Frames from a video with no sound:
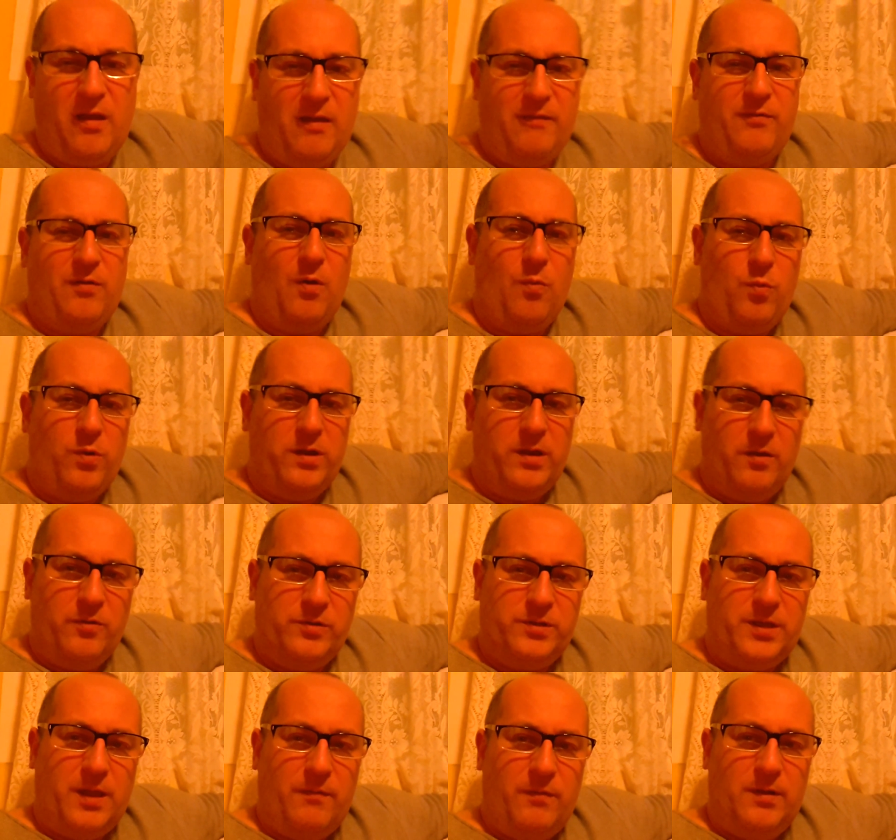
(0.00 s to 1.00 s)
uh, I've got Windows
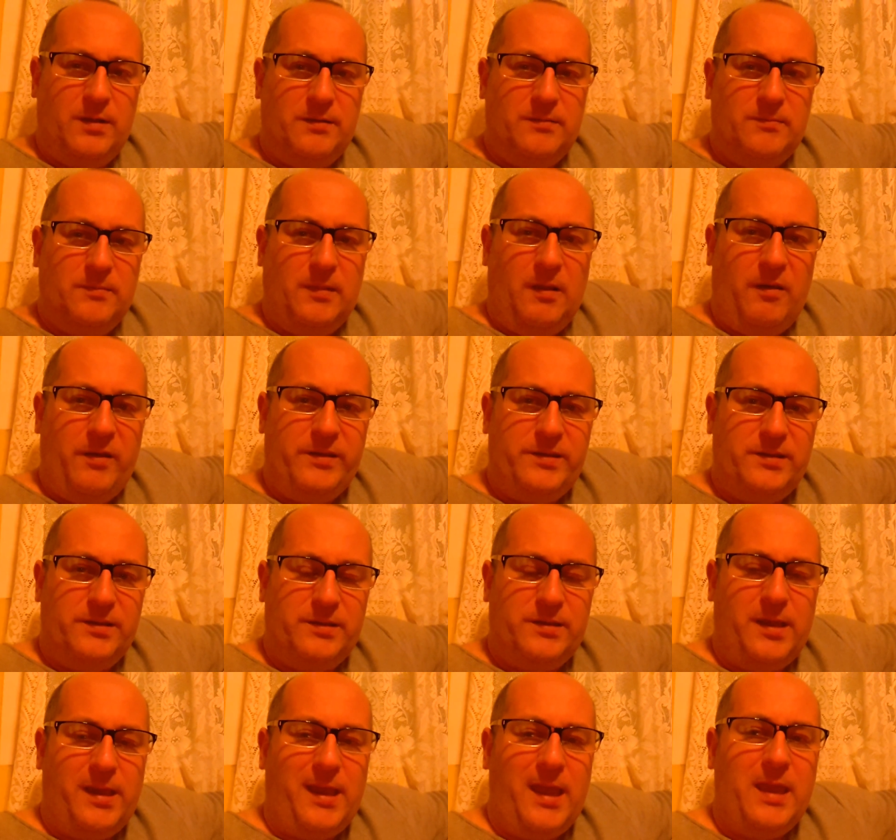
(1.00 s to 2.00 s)
7
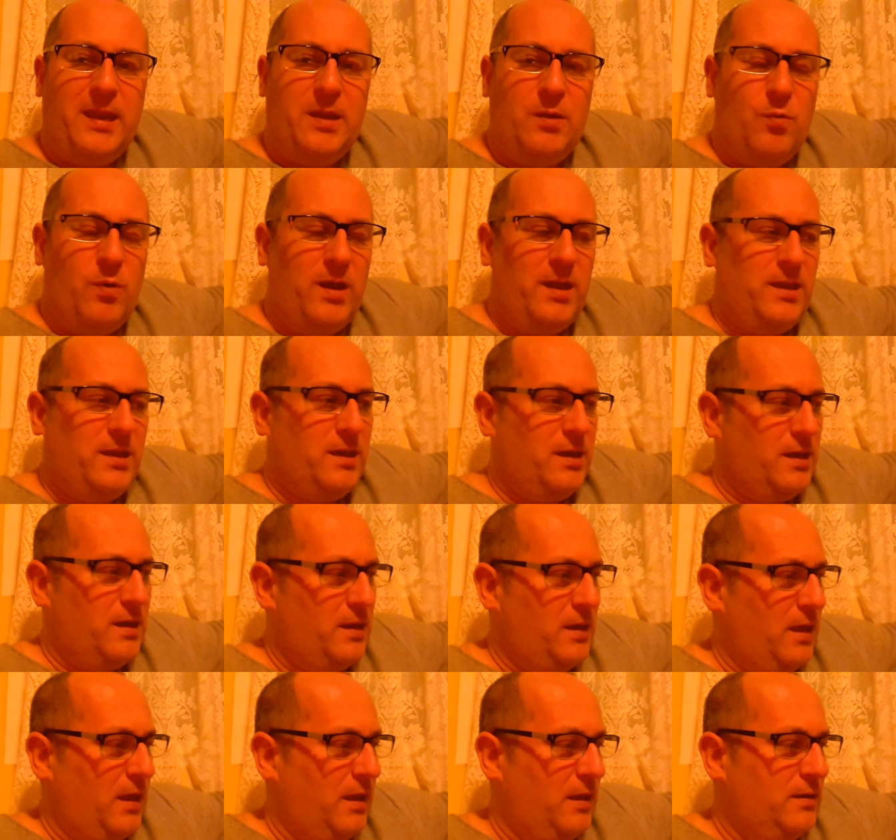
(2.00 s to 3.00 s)
licensing anyway,
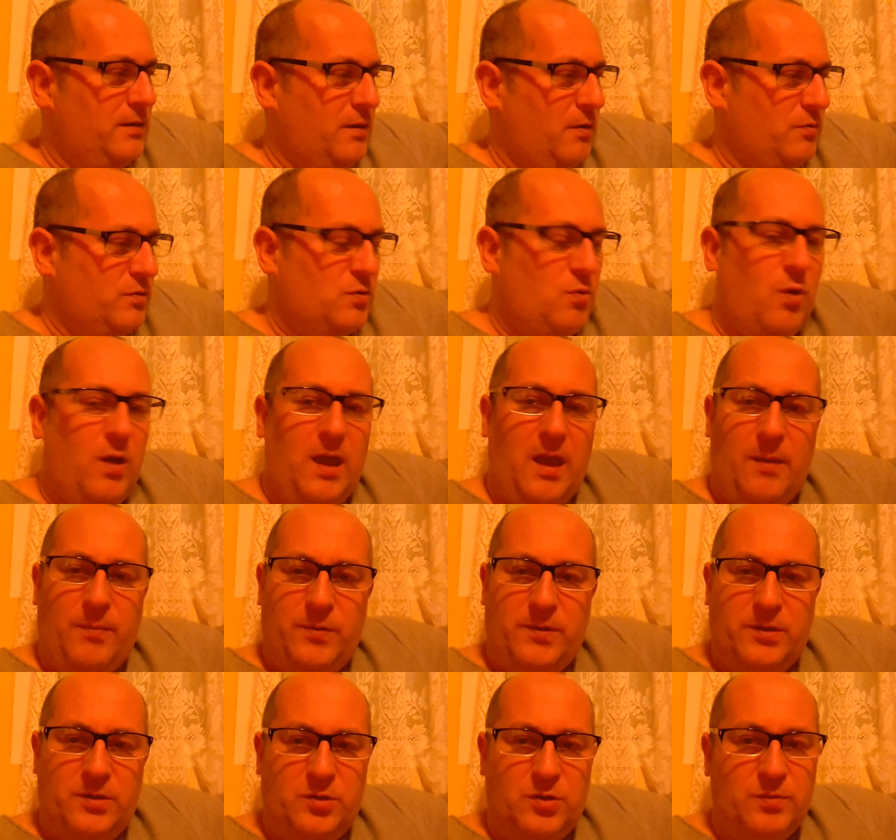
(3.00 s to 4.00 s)
and I was quite happy
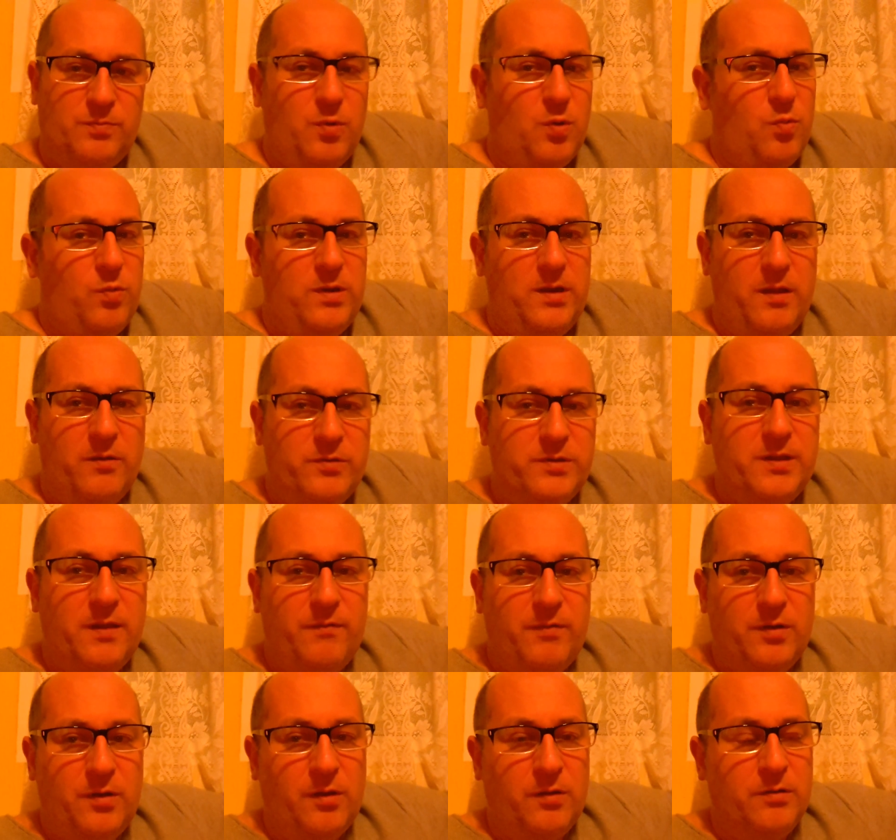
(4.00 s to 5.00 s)
to just put Windows
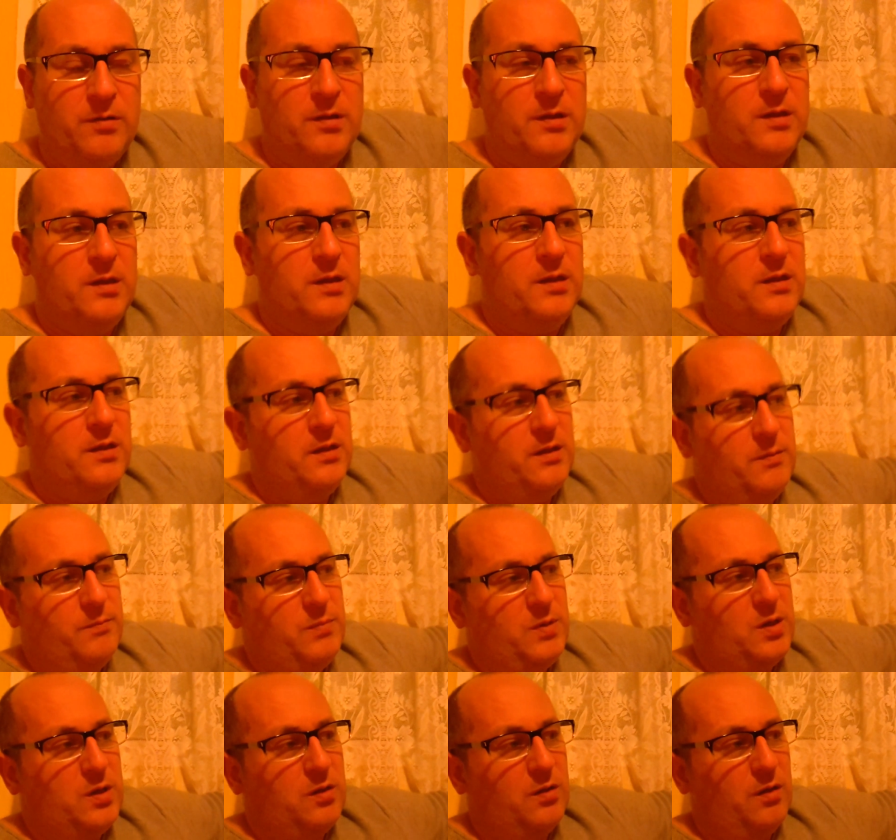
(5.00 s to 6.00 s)
7 on
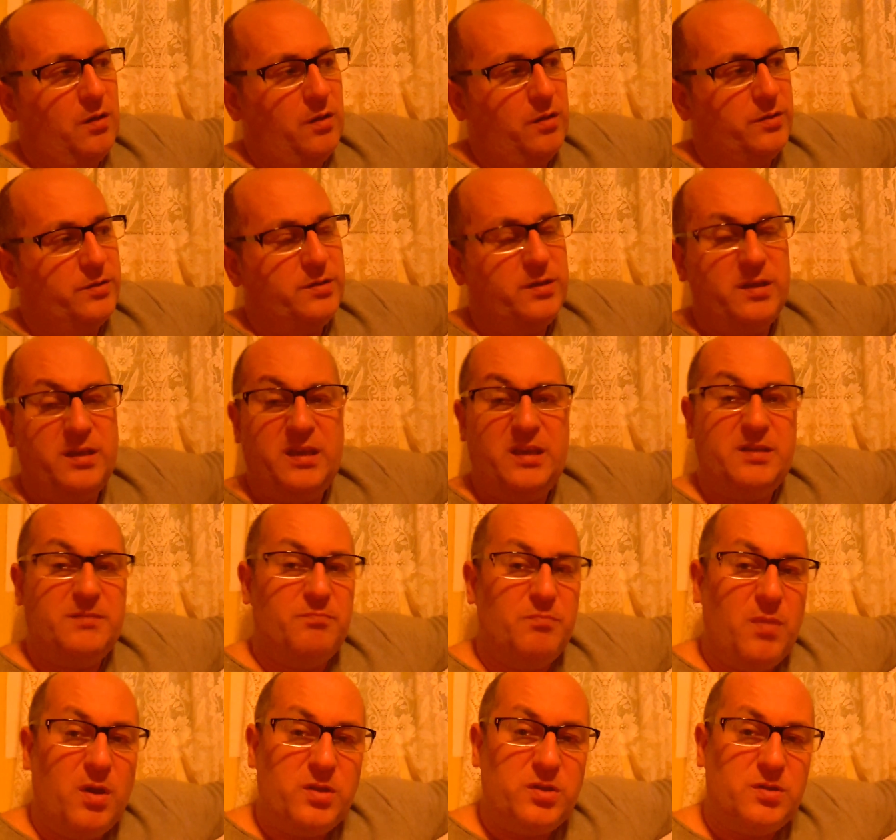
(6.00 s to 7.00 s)
because it's
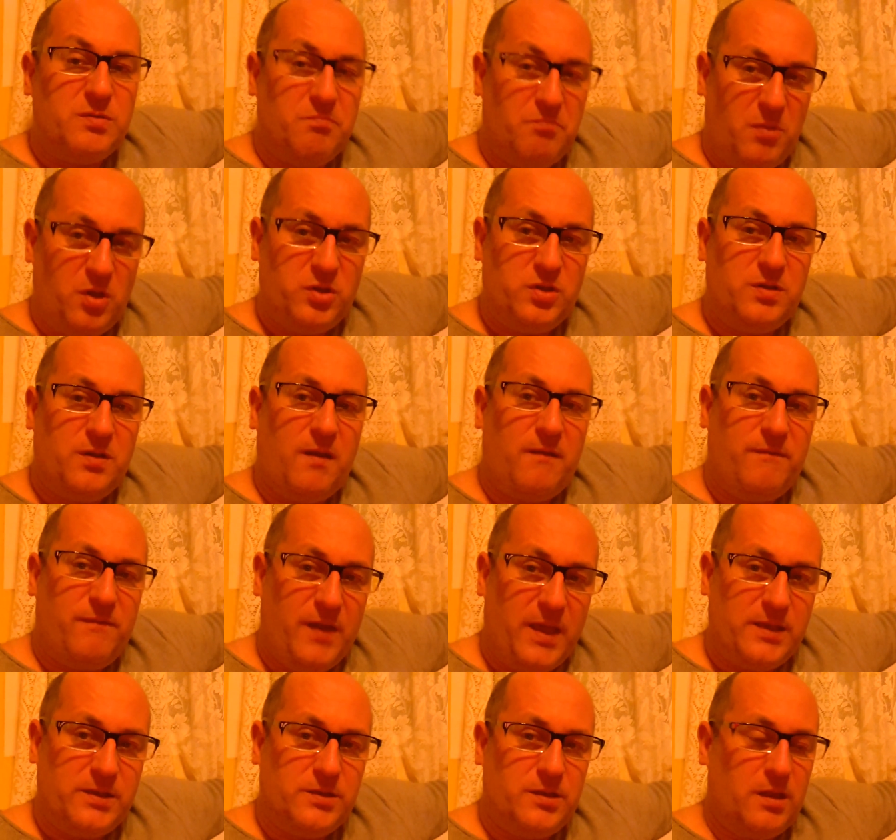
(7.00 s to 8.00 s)
much much
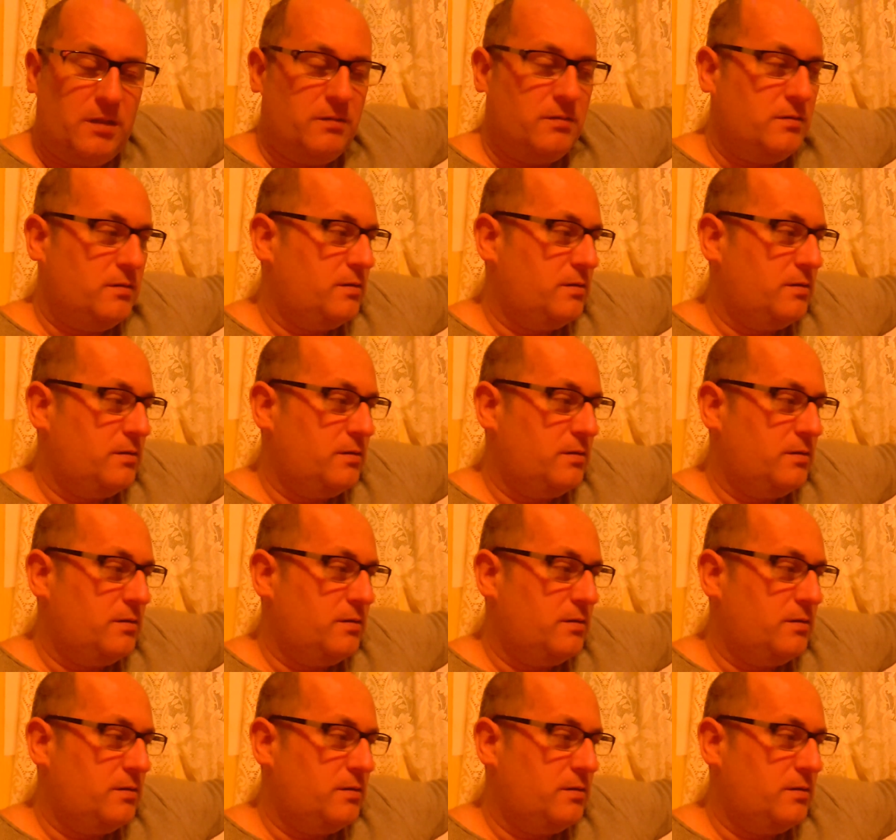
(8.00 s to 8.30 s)
faster.